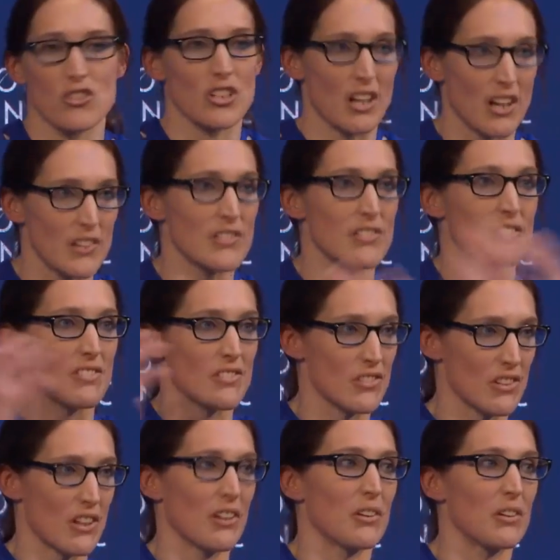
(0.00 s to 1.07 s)
just
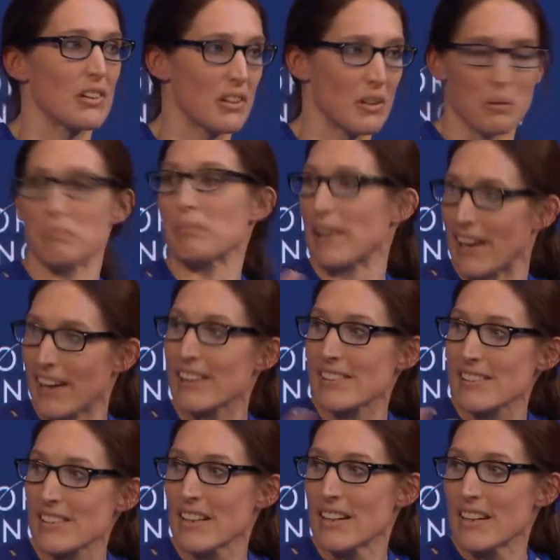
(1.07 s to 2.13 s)
so
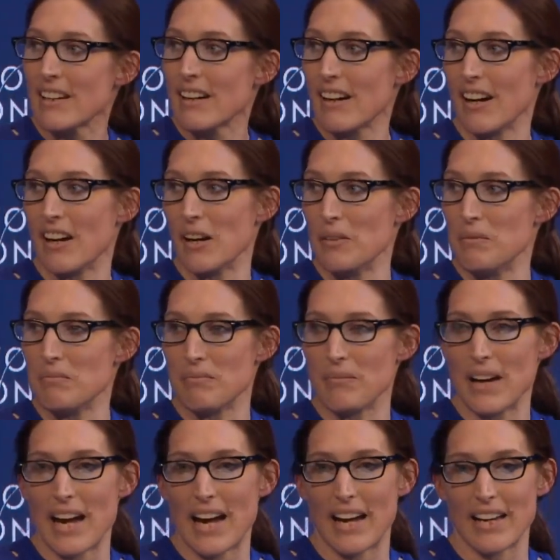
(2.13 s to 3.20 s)
complex.
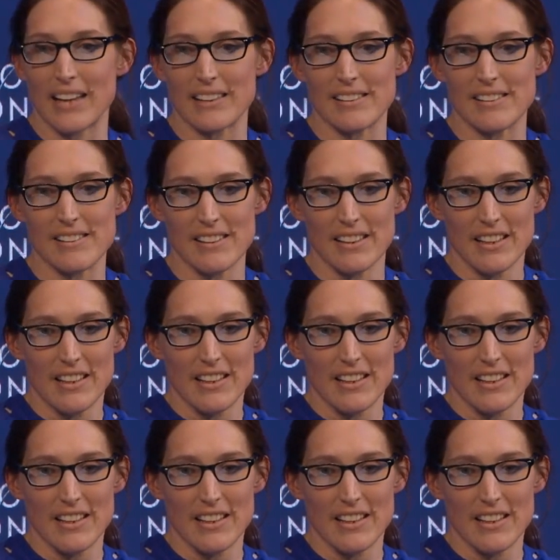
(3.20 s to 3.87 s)
And as